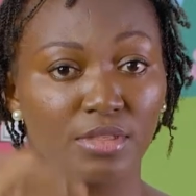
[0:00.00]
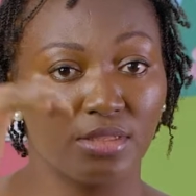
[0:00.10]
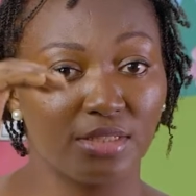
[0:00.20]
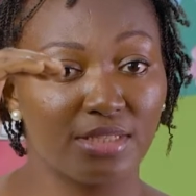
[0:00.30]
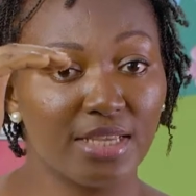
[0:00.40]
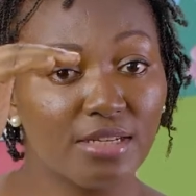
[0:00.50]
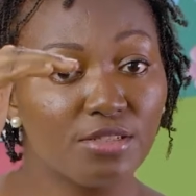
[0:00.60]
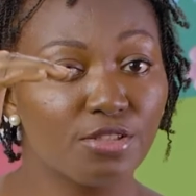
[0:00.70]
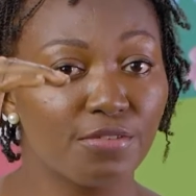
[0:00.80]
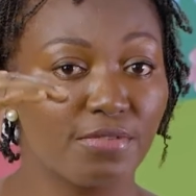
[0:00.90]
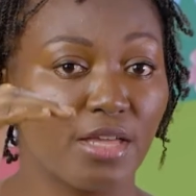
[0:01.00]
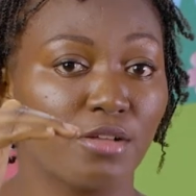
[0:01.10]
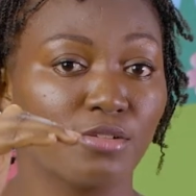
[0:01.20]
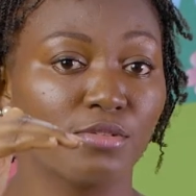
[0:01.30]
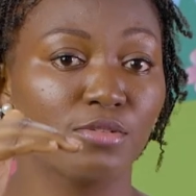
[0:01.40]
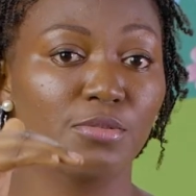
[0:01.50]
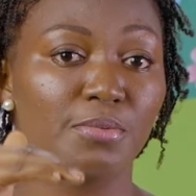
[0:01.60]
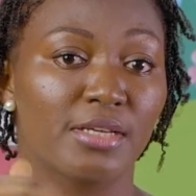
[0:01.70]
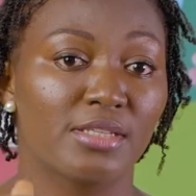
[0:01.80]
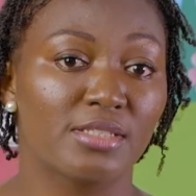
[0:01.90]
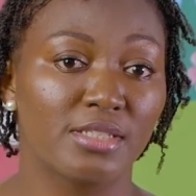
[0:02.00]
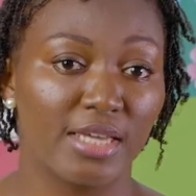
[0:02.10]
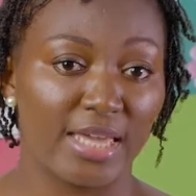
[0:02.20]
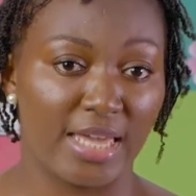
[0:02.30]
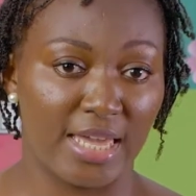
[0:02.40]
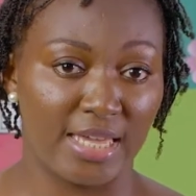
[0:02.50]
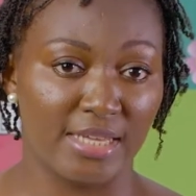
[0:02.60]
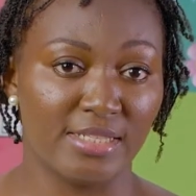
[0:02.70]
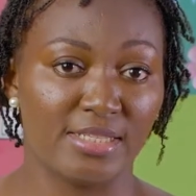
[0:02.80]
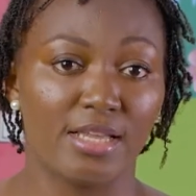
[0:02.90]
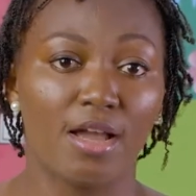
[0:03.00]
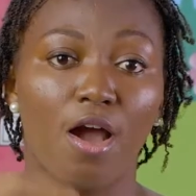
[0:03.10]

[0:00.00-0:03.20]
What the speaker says: the tens of thousands place 8,